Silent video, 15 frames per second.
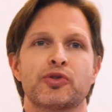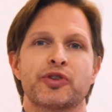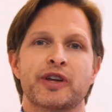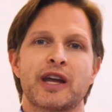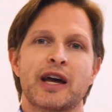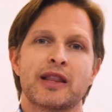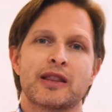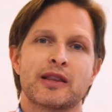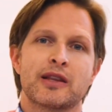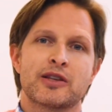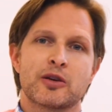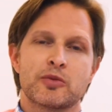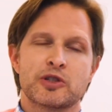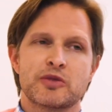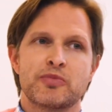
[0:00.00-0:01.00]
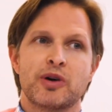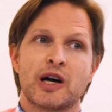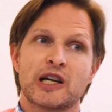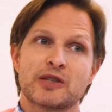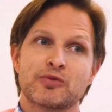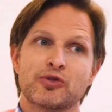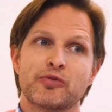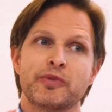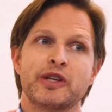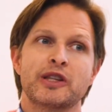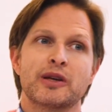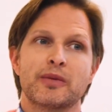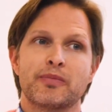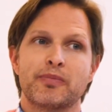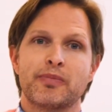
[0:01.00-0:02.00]
to get, it's almost impossible to meet
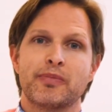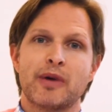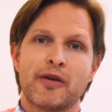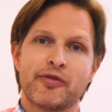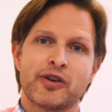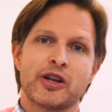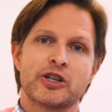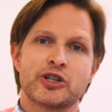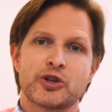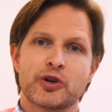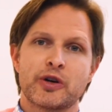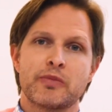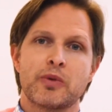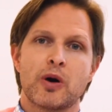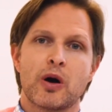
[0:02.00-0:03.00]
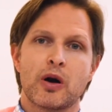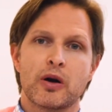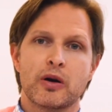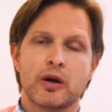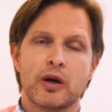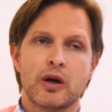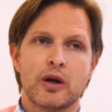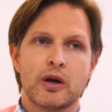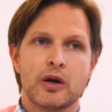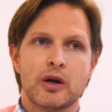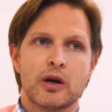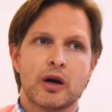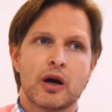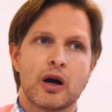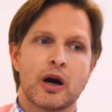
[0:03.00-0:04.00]
the evidentiary bar
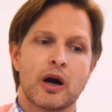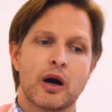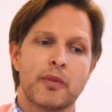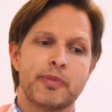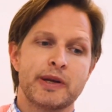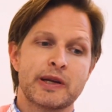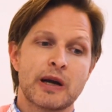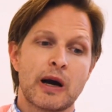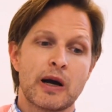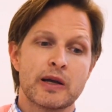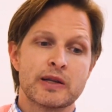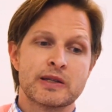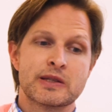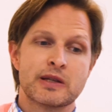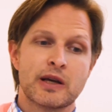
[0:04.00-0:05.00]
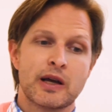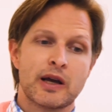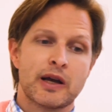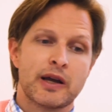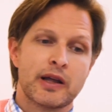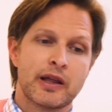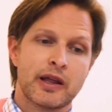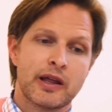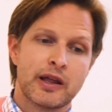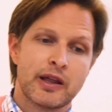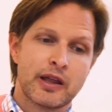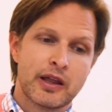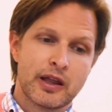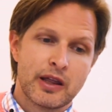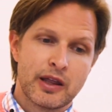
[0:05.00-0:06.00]
because
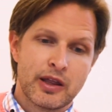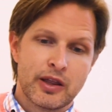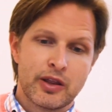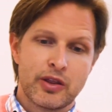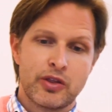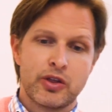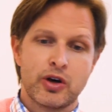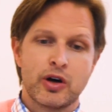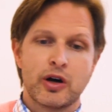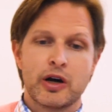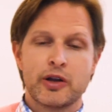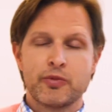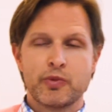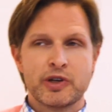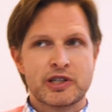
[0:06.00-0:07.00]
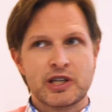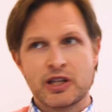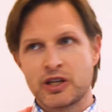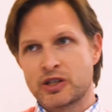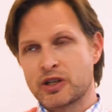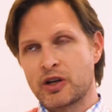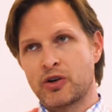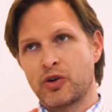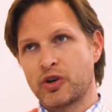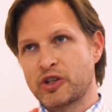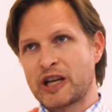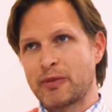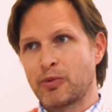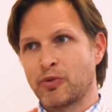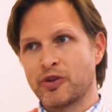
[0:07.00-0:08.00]
and we see this, a good
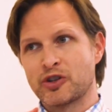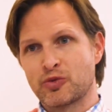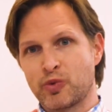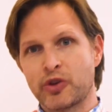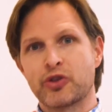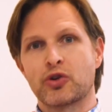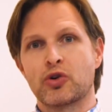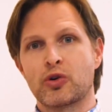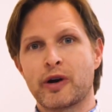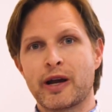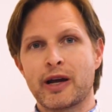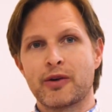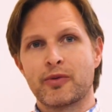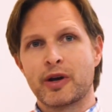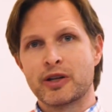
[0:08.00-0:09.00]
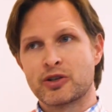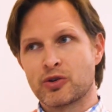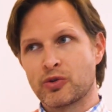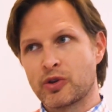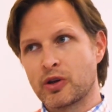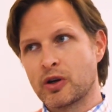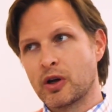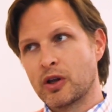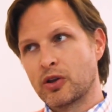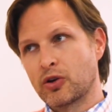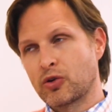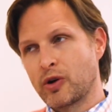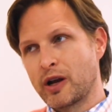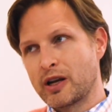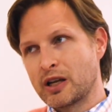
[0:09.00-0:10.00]
example of this with the Quran, right? So the
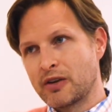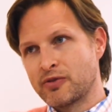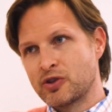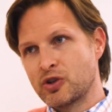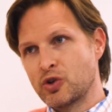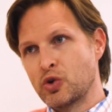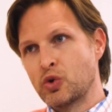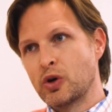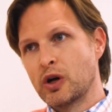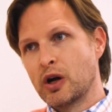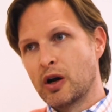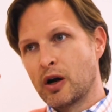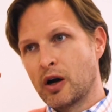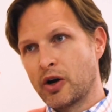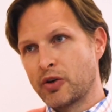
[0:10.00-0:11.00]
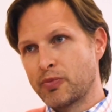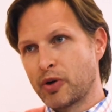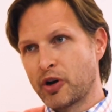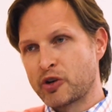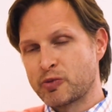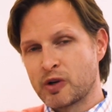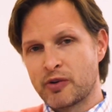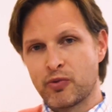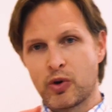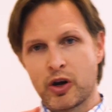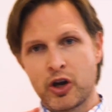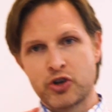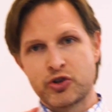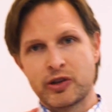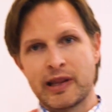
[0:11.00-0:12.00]
Quran gives you punishment of
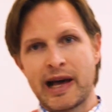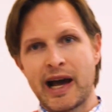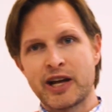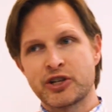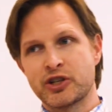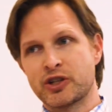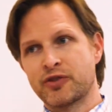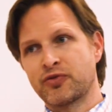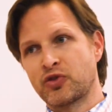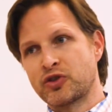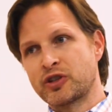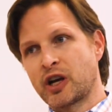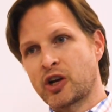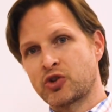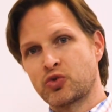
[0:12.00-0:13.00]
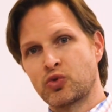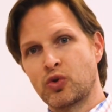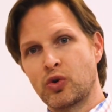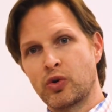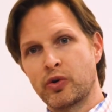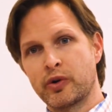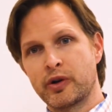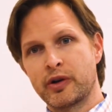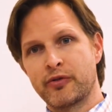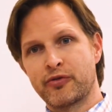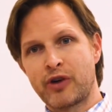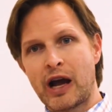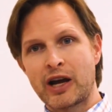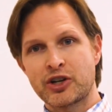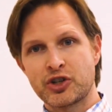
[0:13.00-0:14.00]
100 lashes for sexual
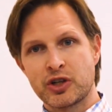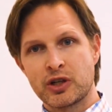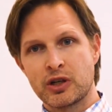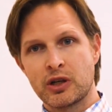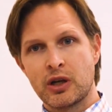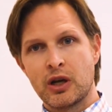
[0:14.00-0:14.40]
infraction,